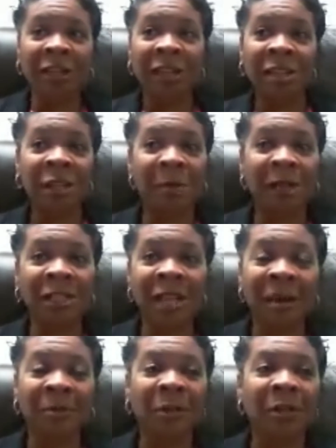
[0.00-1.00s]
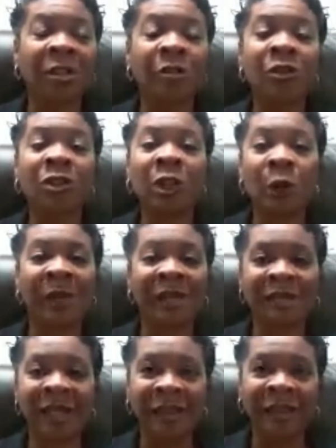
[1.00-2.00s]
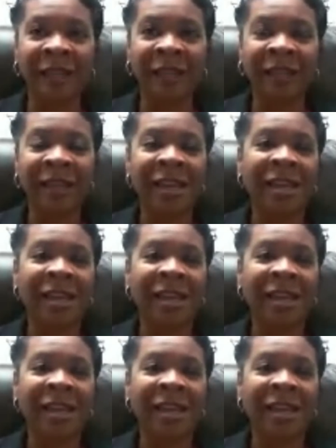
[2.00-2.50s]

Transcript: Can I share my chapter? They're so excited.